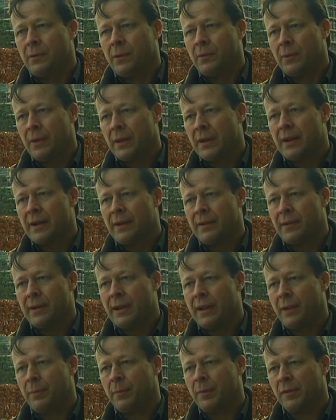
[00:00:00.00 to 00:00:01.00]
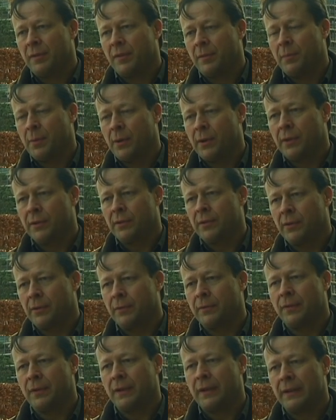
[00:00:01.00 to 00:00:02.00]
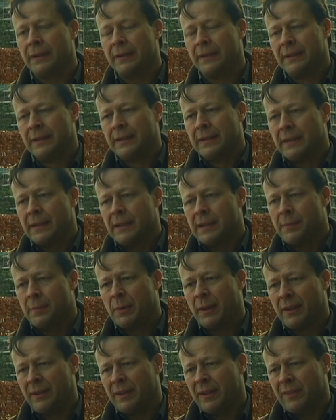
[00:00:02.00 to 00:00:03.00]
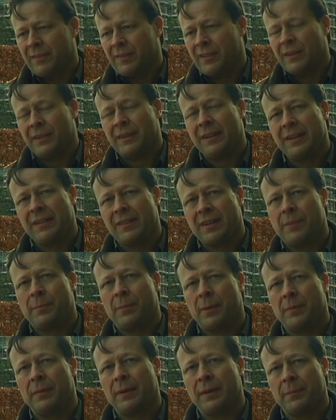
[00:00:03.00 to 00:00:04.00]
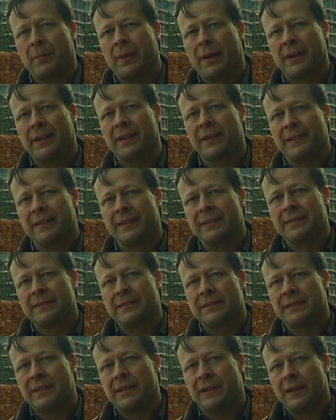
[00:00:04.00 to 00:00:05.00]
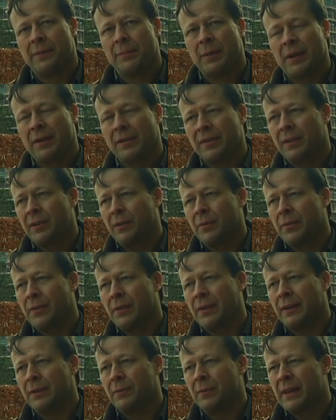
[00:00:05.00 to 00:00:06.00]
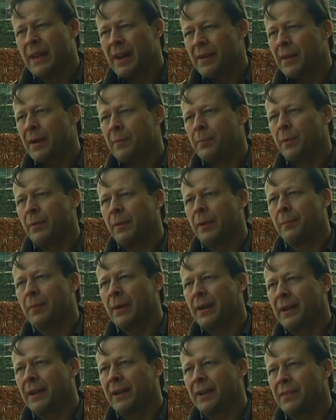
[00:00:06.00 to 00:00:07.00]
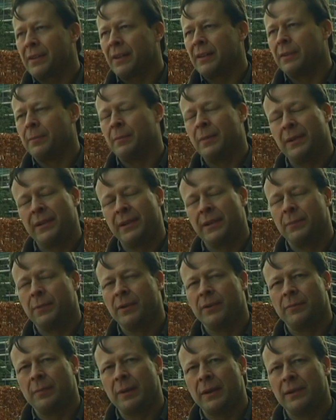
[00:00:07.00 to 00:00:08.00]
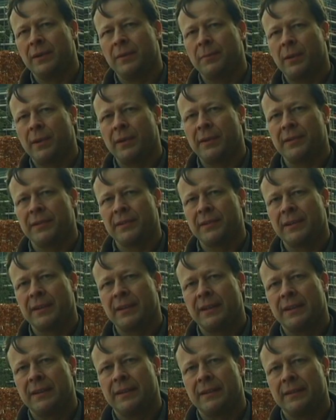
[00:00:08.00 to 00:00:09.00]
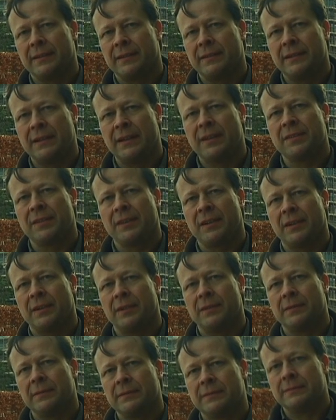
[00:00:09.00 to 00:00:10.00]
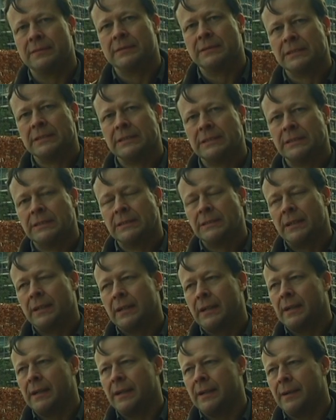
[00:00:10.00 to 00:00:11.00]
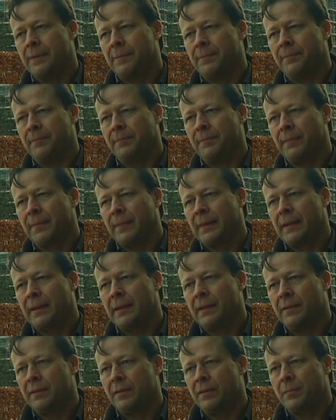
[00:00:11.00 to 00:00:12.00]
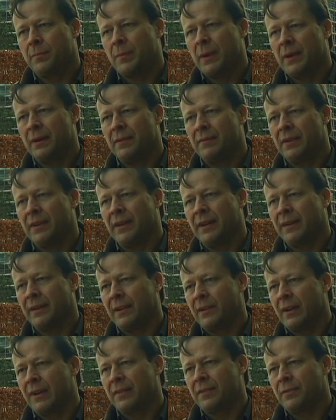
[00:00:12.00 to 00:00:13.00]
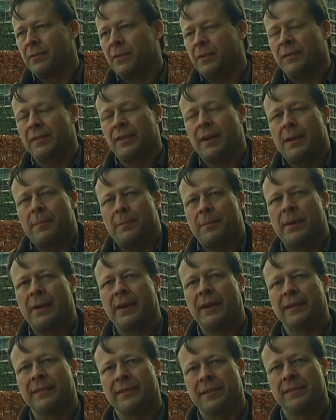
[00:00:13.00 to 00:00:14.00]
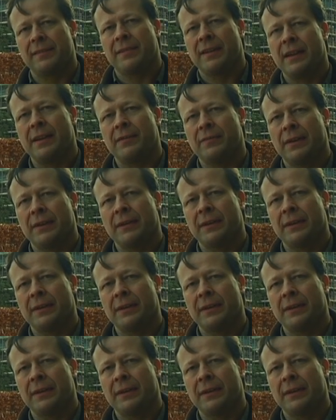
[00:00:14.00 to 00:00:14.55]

with our help and support, hopefully. Uh, but it, it, still needs that public backing uh, because I don't think, without that public backing, I think the building would have been demolished uh, years ago. Um, there's been a very grassroots campaign to save it,